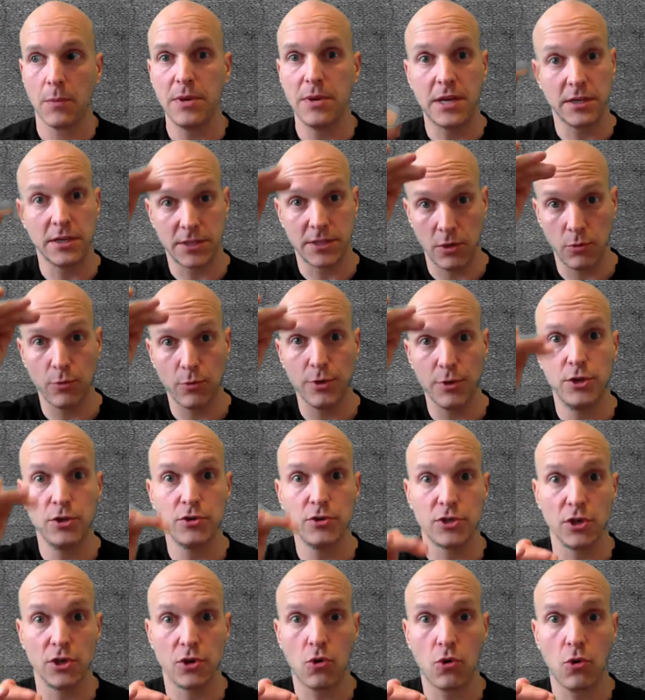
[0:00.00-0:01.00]
because it
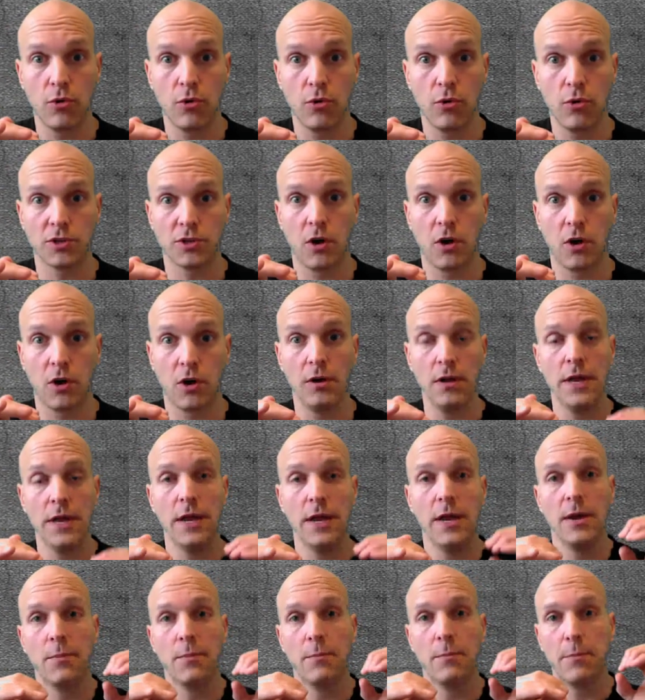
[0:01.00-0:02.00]
reduced the cortisol
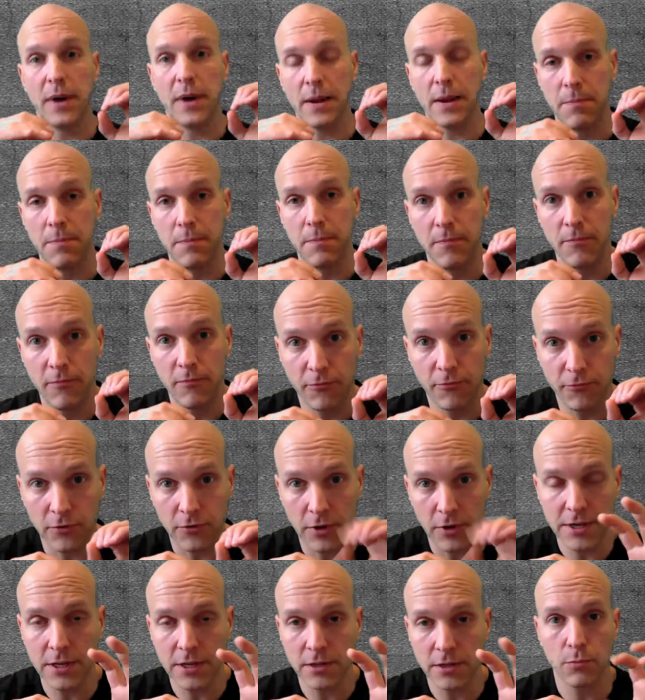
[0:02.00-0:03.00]
by
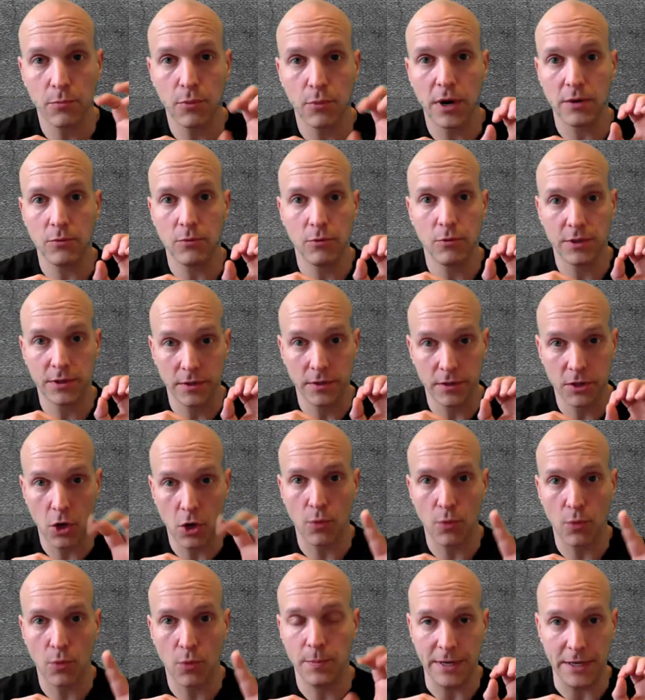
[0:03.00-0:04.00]
flooding the brain with
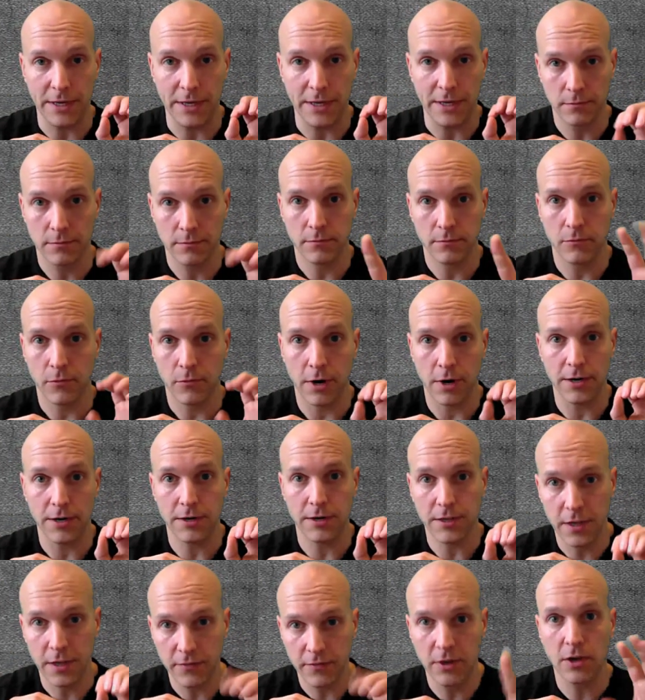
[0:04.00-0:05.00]
dopamine,
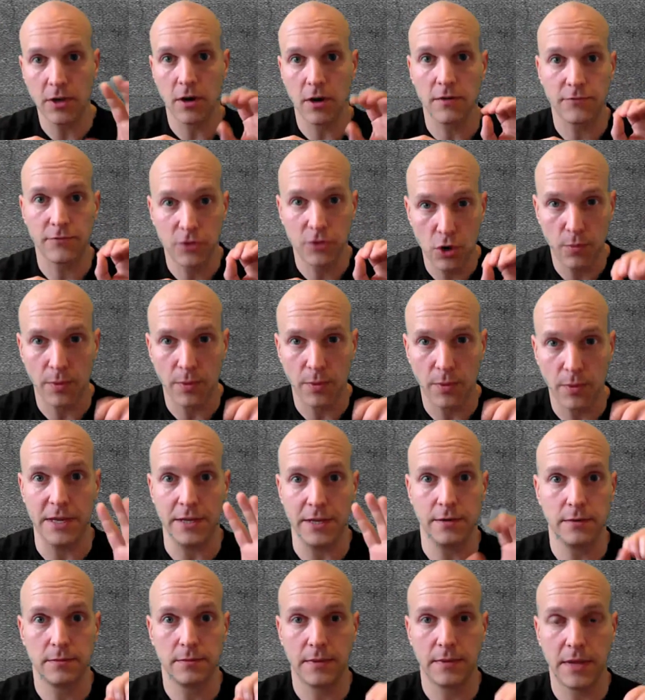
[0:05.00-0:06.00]
right? Giving off
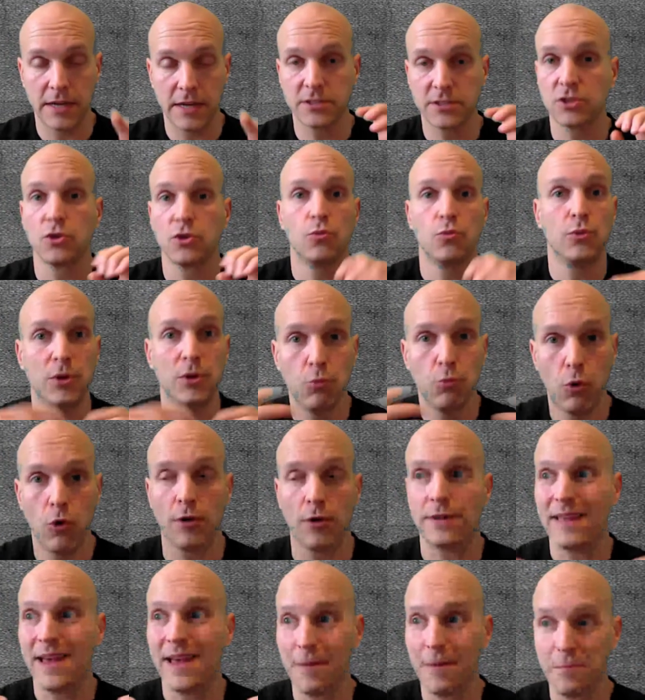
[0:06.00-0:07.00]
dopamine. That's the
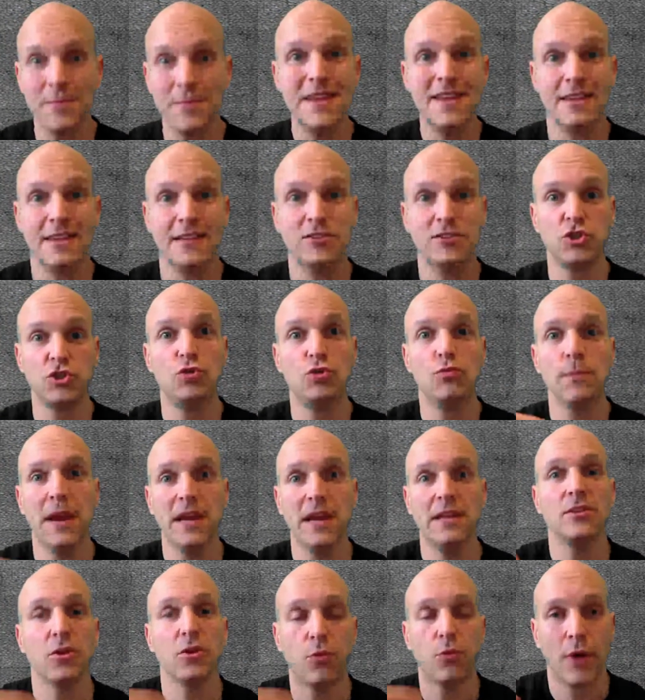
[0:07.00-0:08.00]
reward. That means you
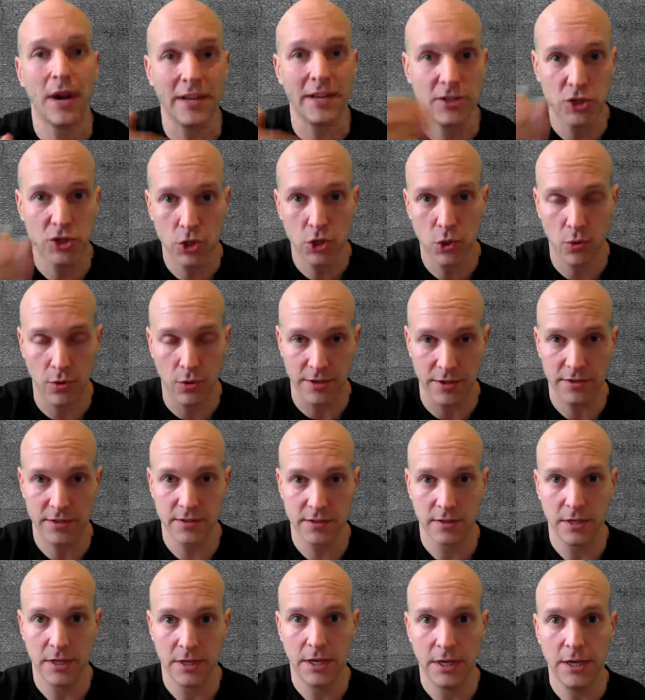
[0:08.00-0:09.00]
made the right
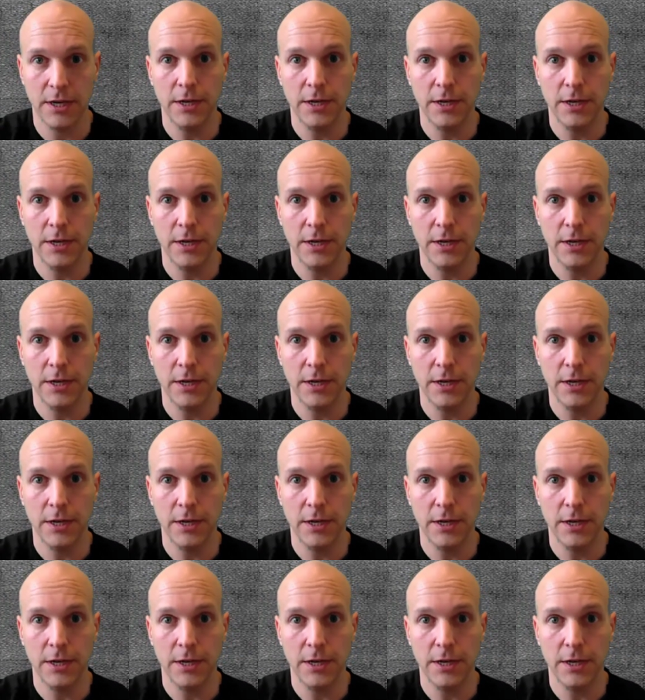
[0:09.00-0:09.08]
choice.